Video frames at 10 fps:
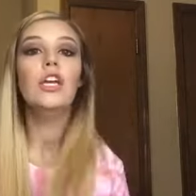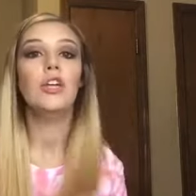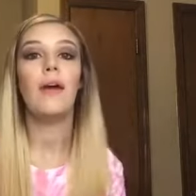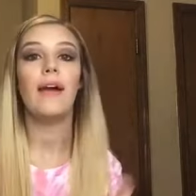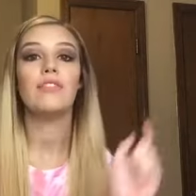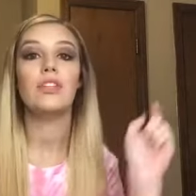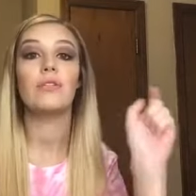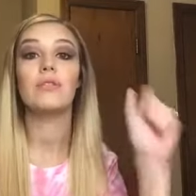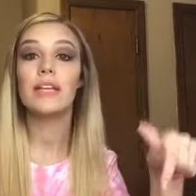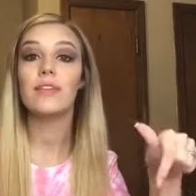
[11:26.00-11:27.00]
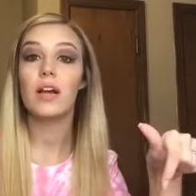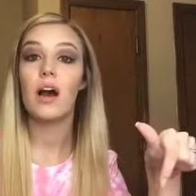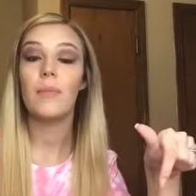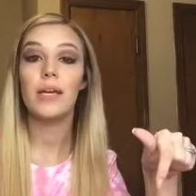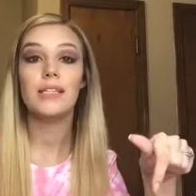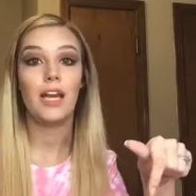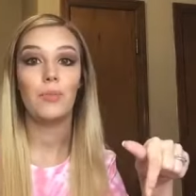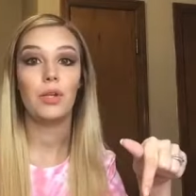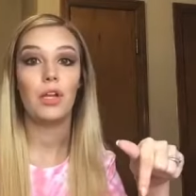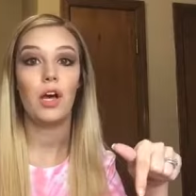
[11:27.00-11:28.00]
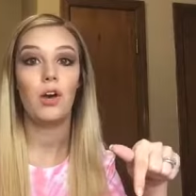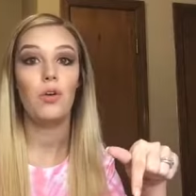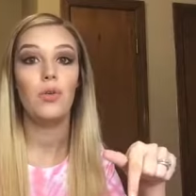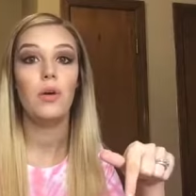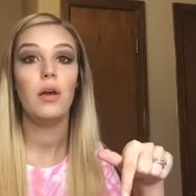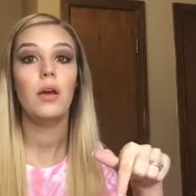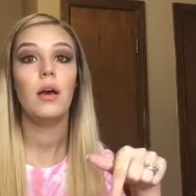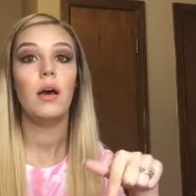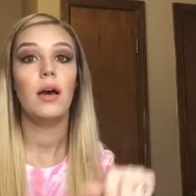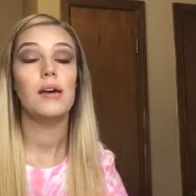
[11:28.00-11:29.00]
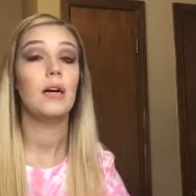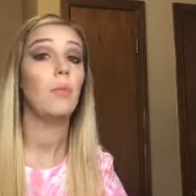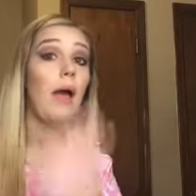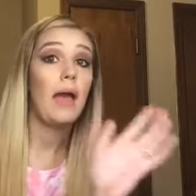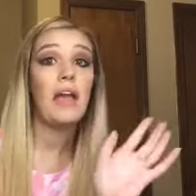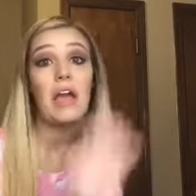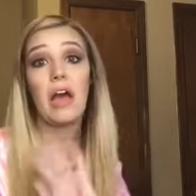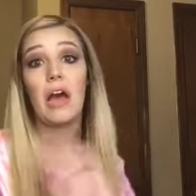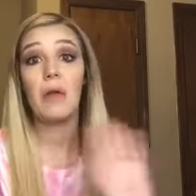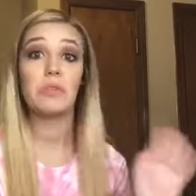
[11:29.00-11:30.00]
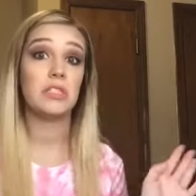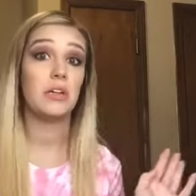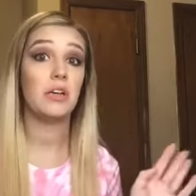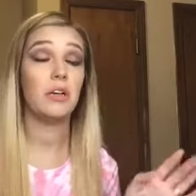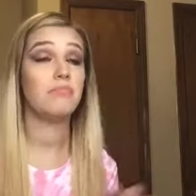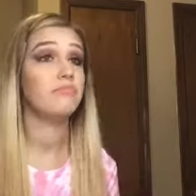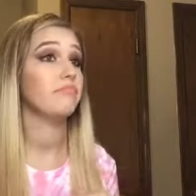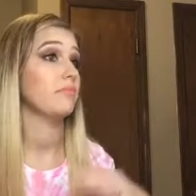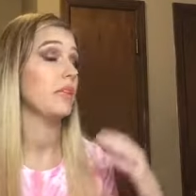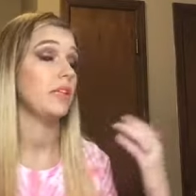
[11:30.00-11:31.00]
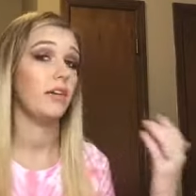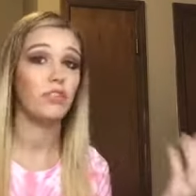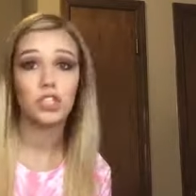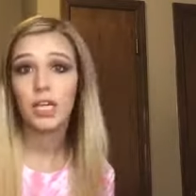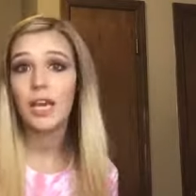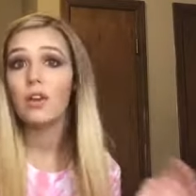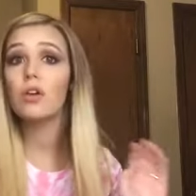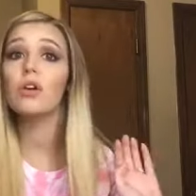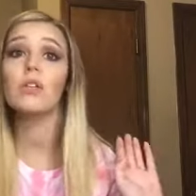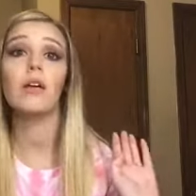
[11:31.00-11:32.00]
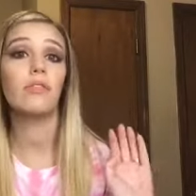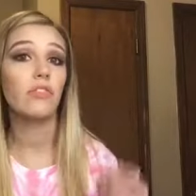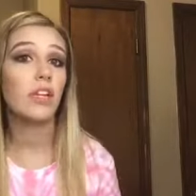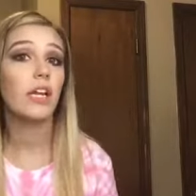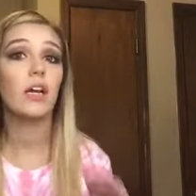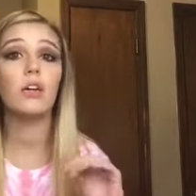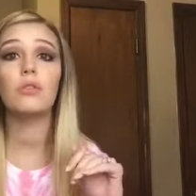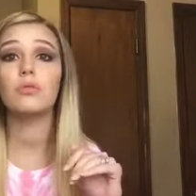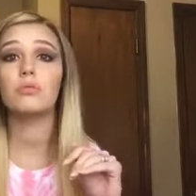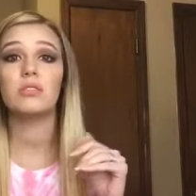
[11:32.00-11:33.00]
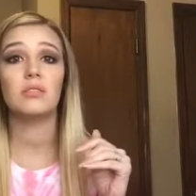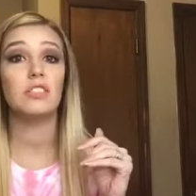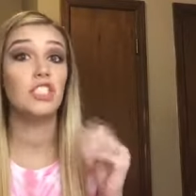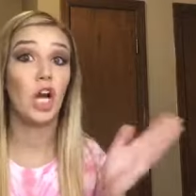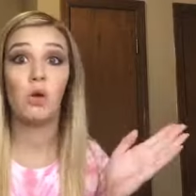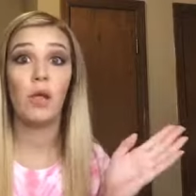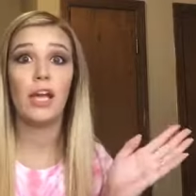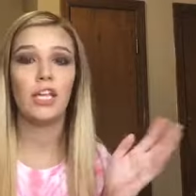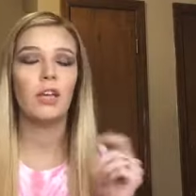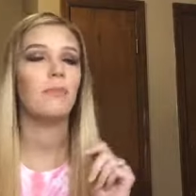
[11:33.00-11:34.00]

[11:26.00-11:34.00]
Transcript: You have to leave a comment down below. Um, hey, hi, what's up? Love your channel, love your videos. Don't like you.